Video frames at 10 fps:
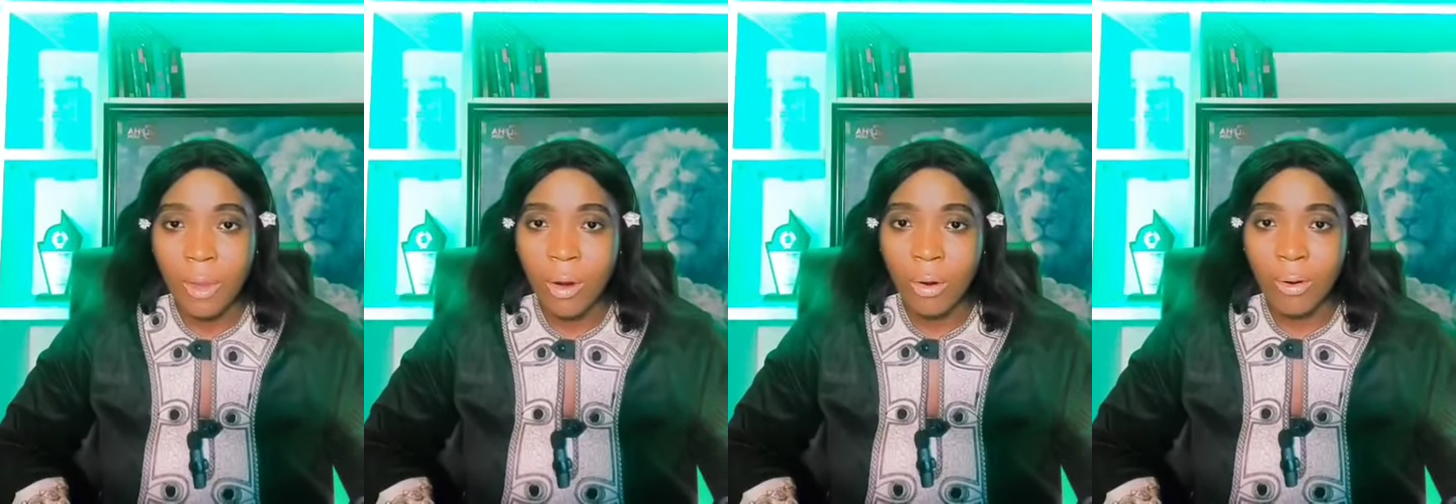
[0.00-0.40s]

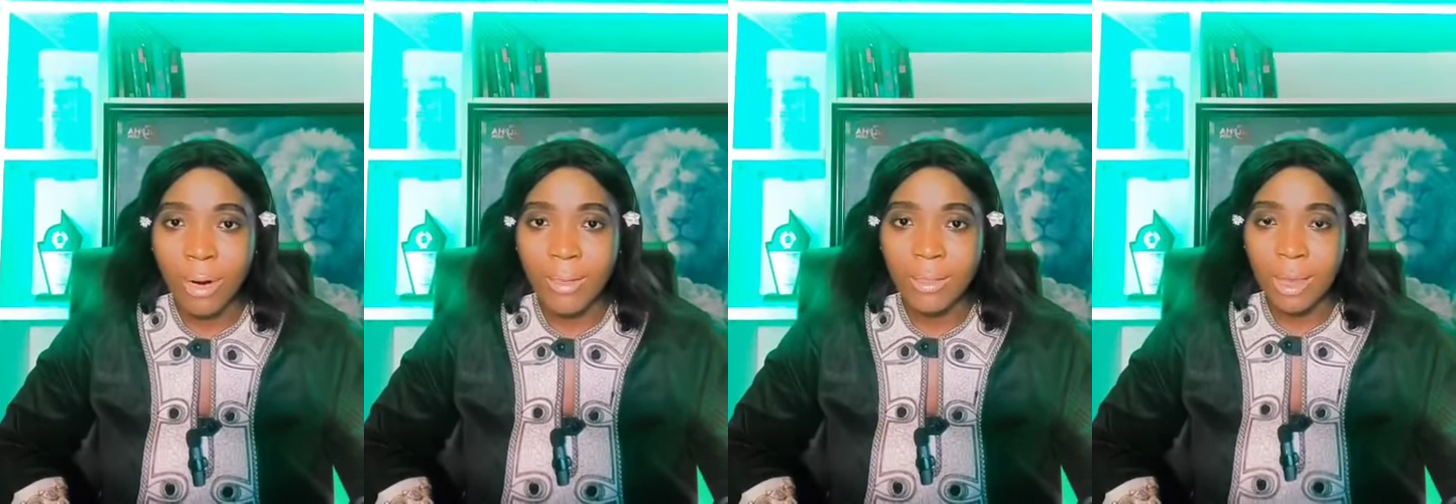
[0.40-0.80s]
All
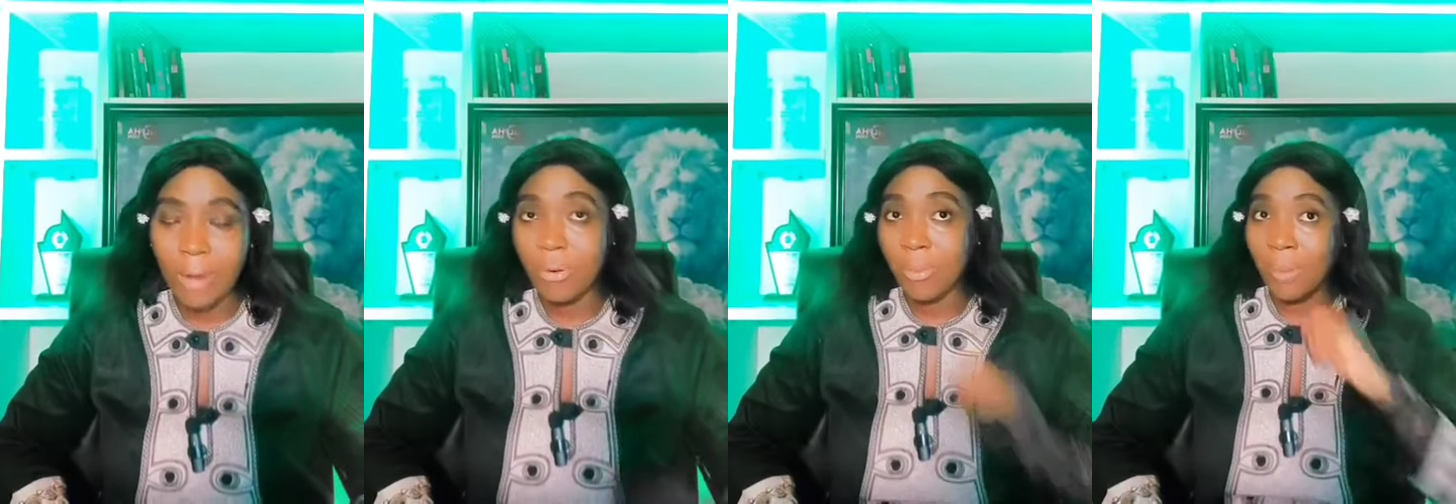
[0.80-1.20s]
right. I
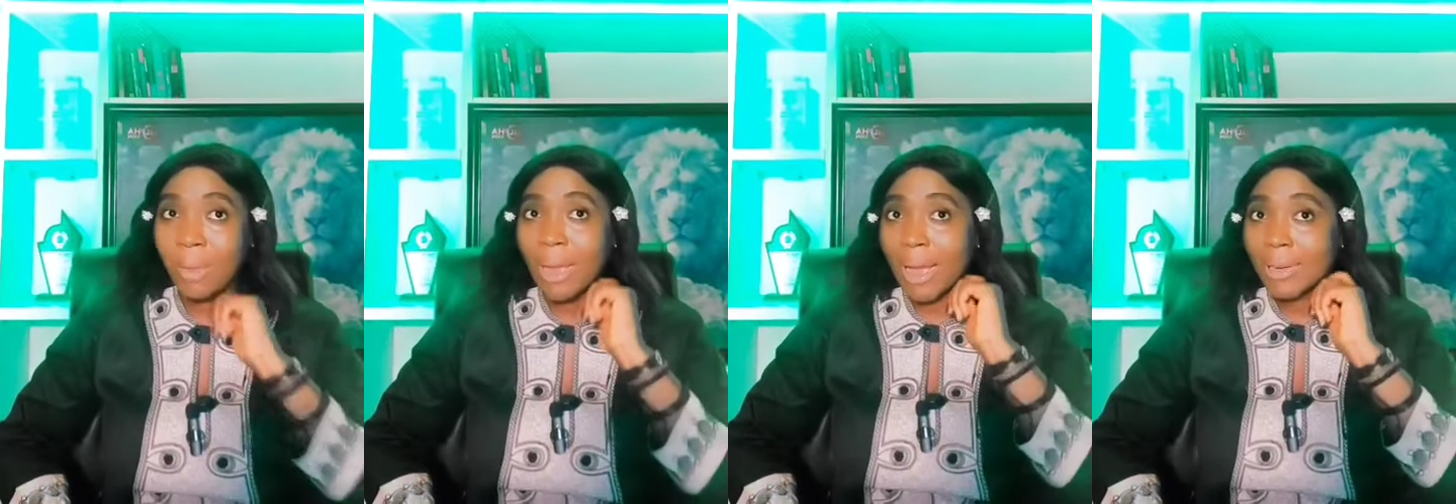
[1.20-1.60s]
can remember
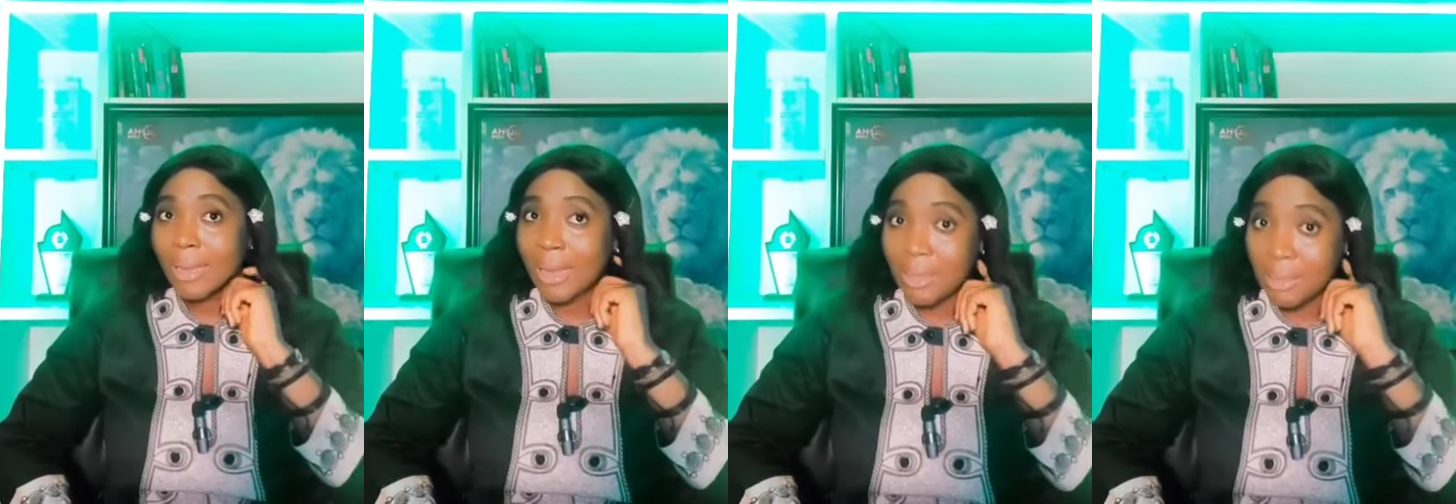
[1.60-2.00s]
at the
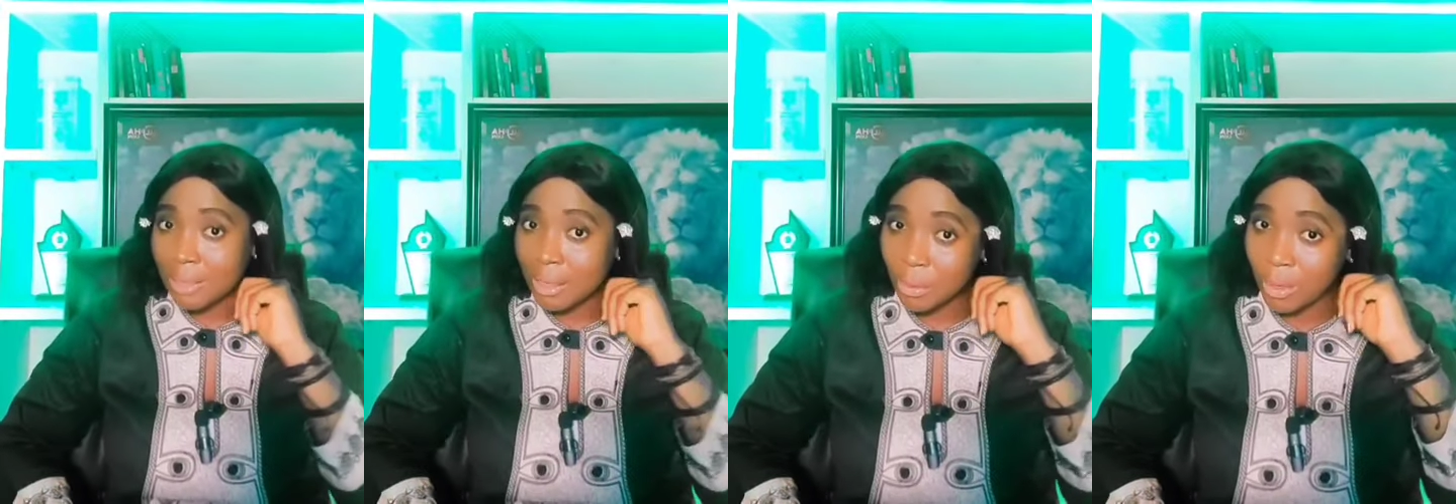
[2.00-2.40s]
early
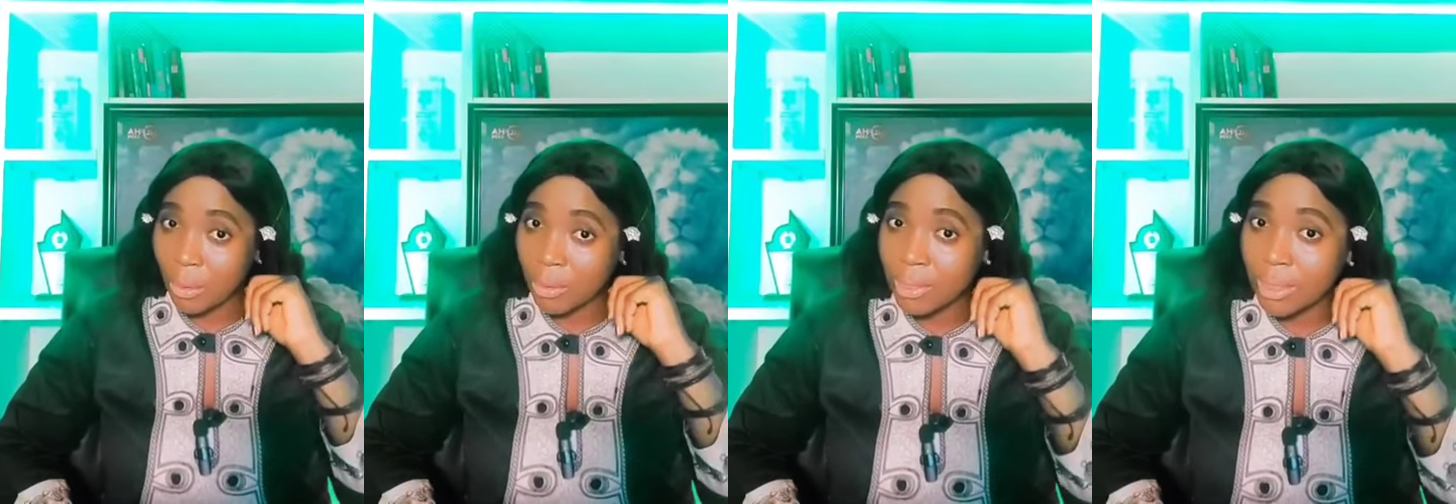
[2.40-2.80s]
stage when I
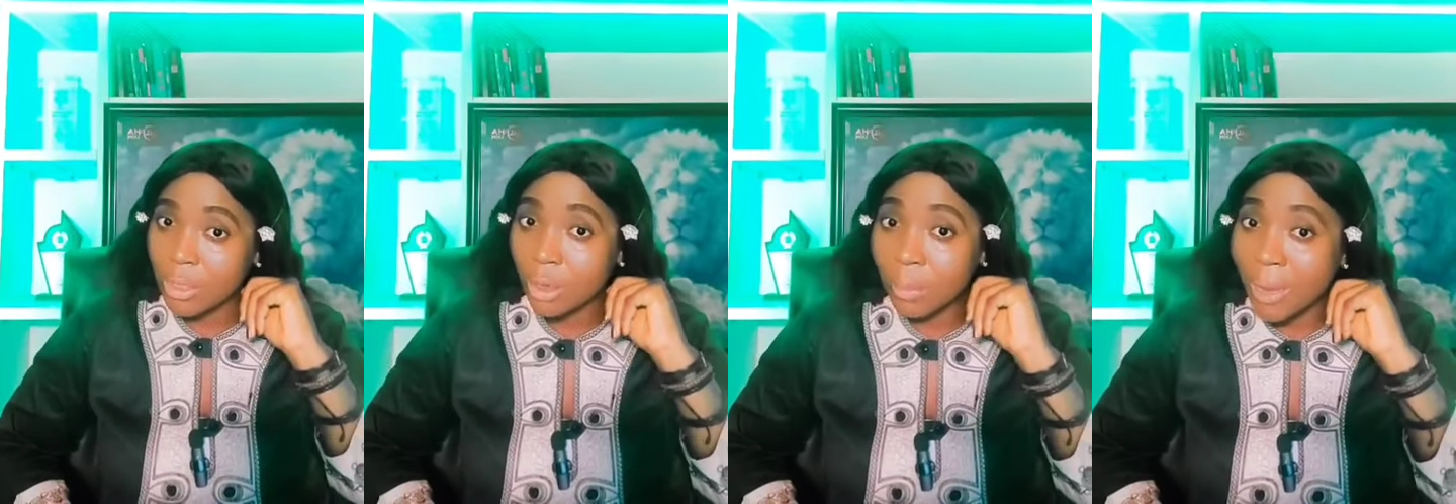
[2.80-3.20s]
was
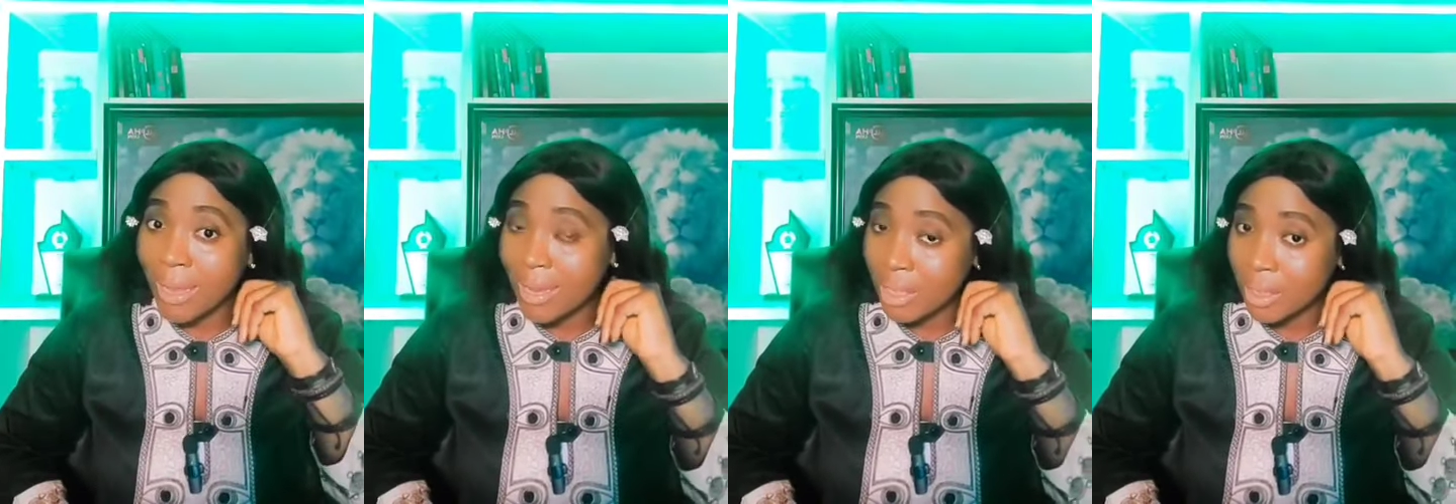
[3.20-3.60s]
setting up my
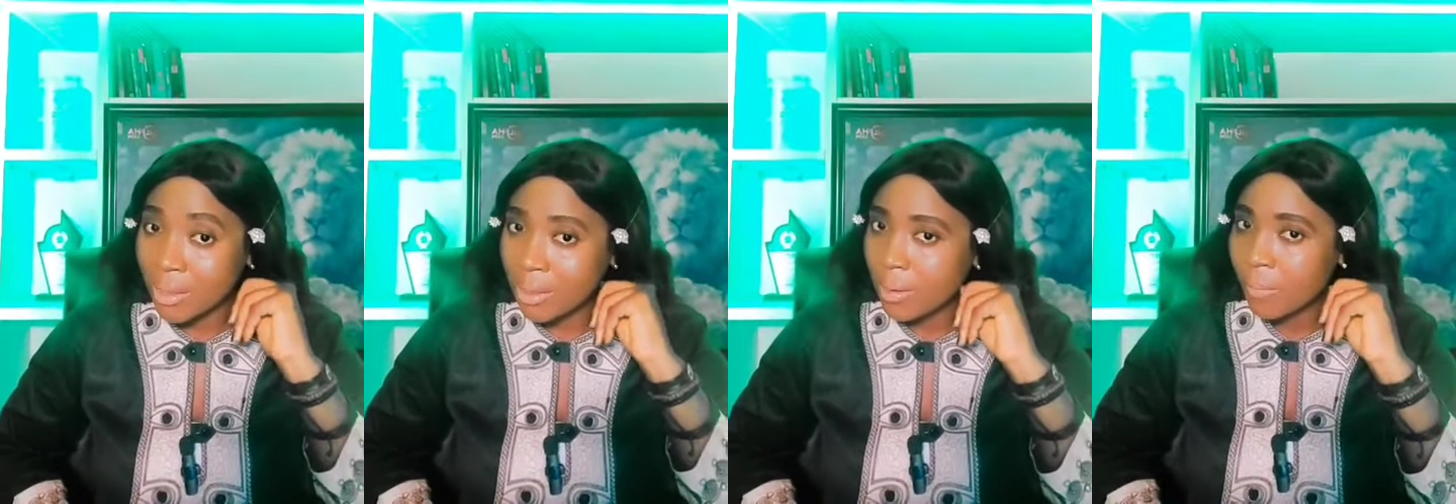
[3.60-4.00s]

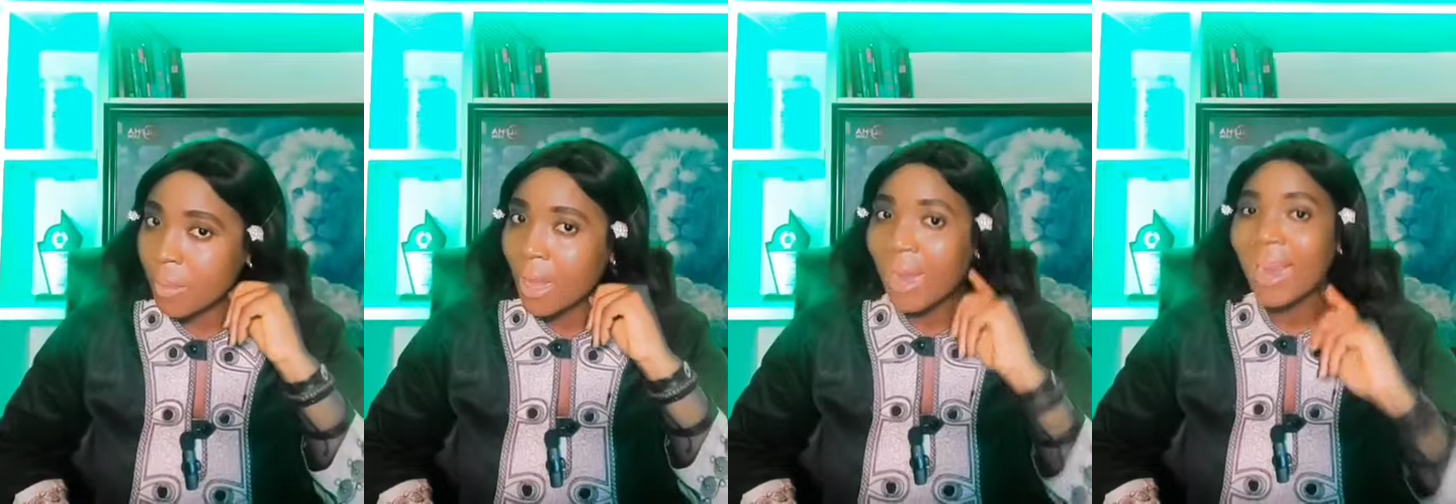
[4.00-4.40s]
agency,
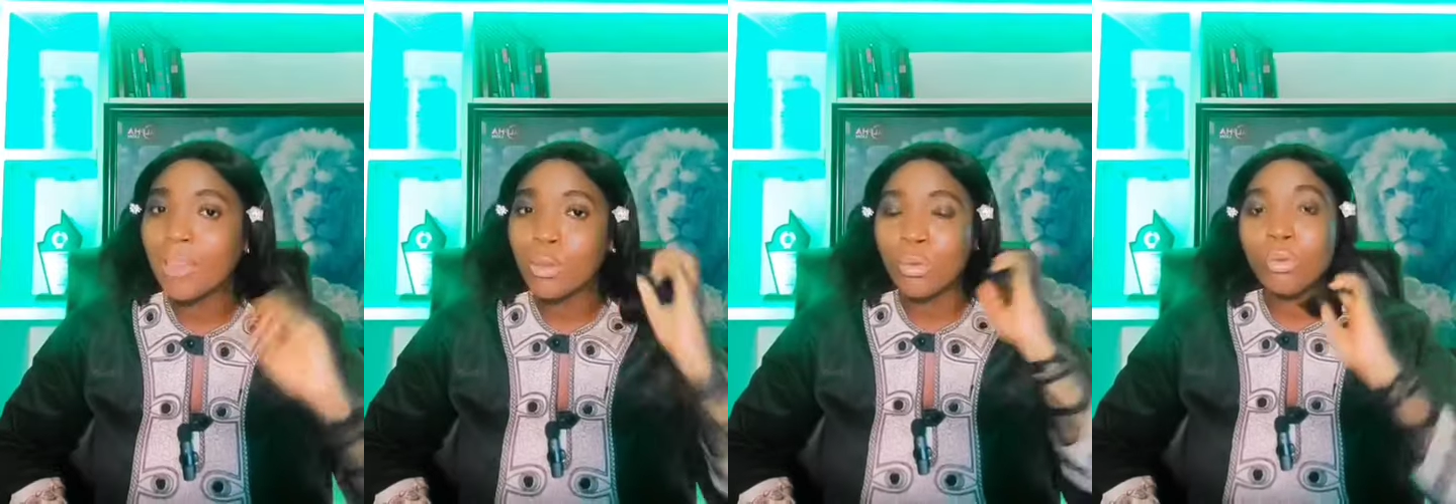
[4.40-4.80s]
I had
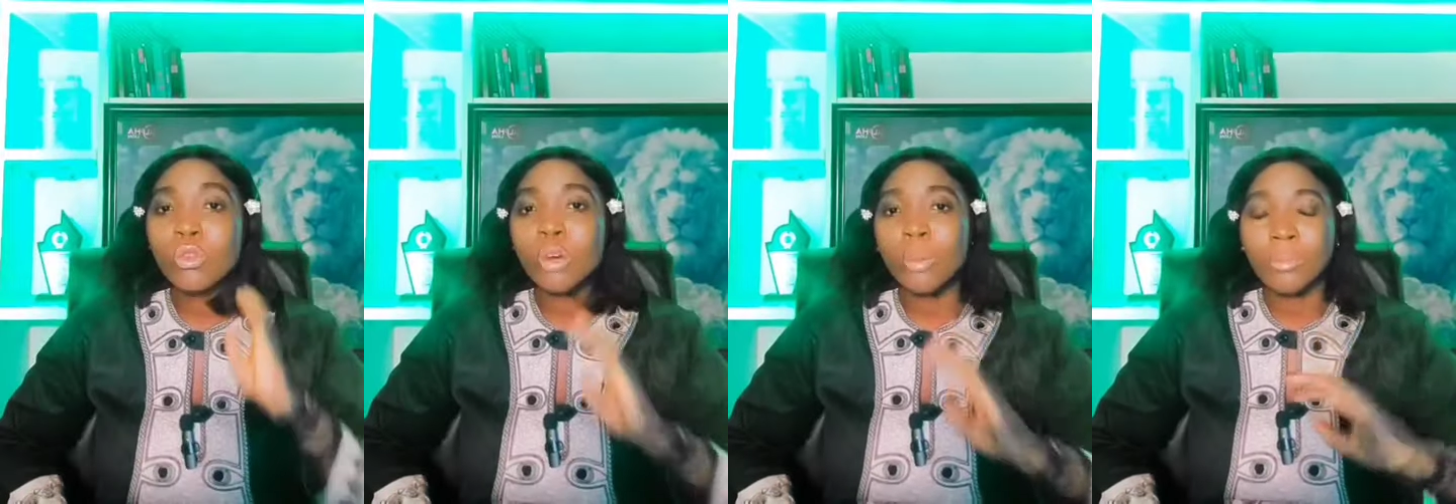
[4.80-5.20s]
to do
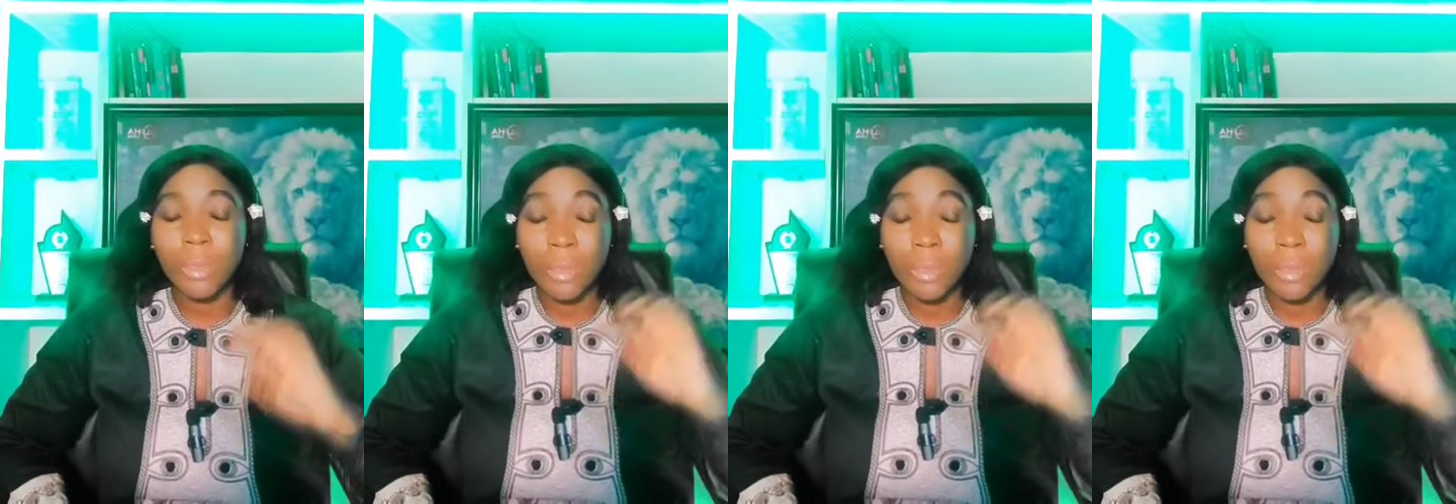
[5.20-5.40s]
some